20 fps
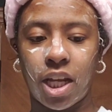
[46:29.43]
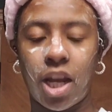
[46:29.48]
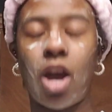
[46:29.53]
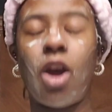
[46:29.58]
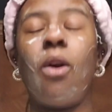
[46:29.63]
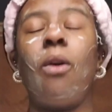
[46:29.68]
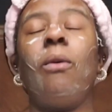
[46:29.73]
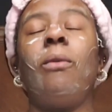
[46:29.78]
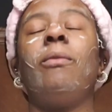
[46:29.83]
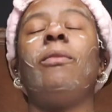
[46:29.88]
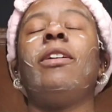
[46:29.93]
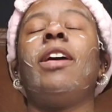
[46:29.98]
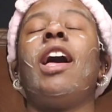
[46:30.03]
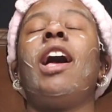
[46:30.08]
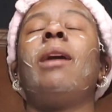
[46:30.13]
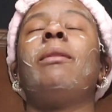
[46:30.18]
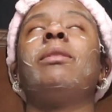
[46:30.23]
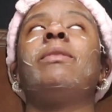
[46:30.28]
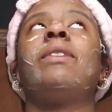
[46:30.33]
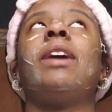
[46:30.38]
Oh, I
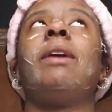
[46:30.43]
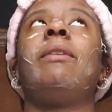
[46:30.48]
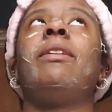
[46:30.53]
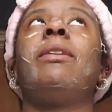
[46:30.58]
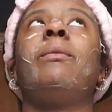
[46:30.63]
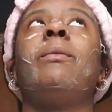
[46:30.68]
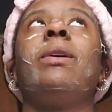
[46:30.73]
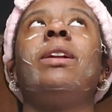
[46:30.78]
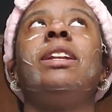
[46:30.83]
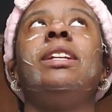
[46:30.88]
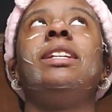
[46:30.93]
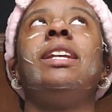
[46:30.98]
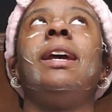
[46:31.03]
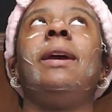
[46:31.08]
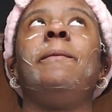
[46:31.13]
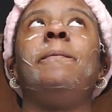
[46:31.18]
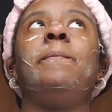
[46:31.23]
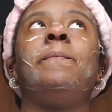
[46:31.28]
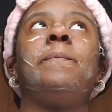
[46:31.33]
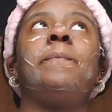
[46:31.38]
almost forgot what I wanted to
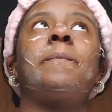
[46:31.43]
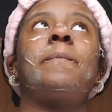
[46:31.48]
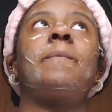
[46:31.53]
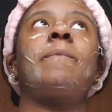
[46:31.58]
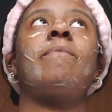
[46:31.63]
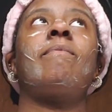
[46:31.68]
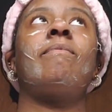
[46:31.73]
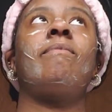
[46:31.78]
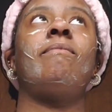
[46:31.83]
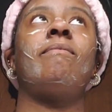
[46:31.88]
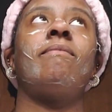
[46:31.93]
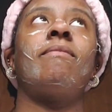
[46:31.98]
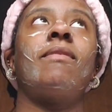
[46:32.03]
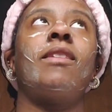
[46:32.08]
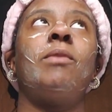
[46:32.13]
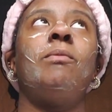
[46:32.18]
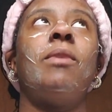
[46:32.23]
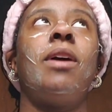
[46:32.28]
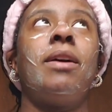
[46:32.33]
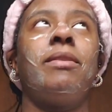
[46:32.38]
say.
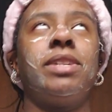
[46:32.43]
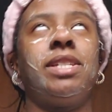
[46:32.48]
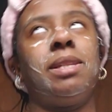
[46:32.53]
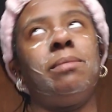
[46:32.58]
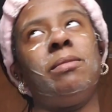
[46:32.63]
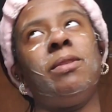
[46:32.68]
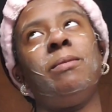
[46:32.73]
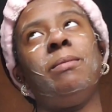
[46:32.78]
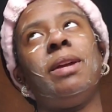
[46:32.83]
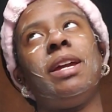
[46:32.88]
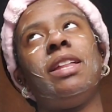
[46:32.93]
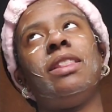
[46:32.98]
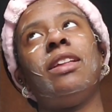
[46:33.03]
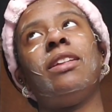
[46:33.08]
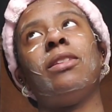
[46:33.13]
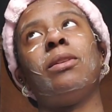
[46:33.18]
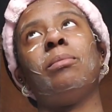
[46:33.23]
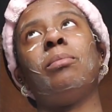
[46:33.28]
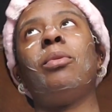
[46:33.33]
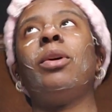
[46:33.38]
Well, I was in the middle of making
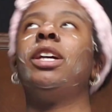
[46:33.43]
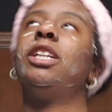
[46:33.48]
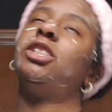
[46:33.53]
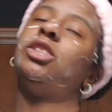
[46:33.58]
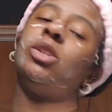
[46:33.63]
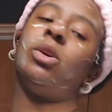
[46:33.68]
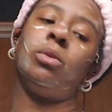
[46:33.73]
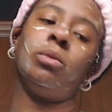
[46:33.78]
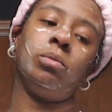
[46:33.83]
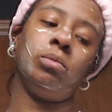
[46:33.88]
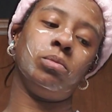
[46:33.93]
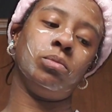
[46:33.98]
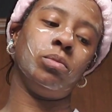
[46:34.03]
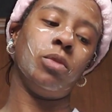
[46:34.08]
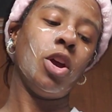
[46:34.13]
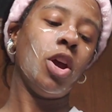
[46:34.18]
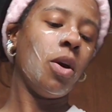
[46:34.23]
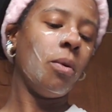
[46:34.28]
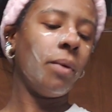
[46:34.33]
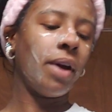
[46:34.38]
another point, so
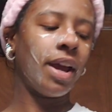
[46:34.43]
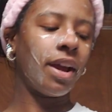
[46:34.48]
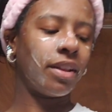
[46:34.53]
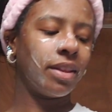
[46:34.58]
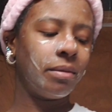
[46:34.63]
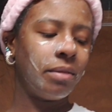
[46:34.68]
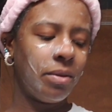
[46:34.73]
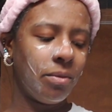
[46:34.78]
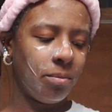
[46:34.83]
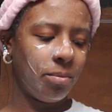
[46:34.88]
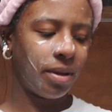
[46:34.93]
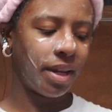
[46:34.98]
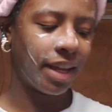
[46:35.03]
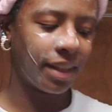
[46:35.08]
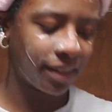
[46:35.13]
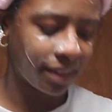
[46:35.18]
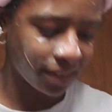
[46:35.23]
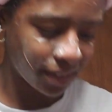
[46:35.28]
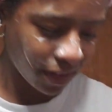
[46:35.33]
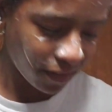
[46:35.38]
wait, hang on, let me
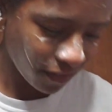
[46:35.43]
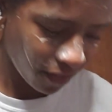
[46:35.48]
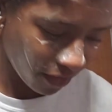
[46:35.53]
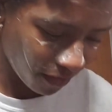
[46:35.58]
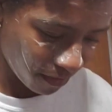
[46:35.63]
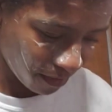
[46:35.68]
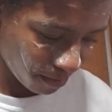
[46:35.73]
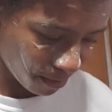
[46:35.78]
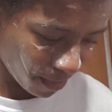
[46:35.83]
take this stuff off of